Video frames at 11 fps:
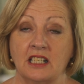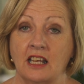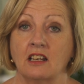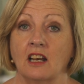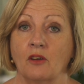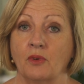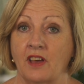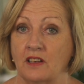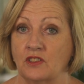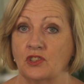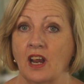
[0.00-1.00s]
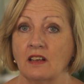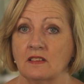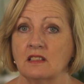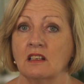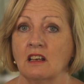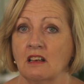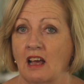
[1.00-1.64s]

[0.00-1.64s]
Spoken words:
particular with our strengths.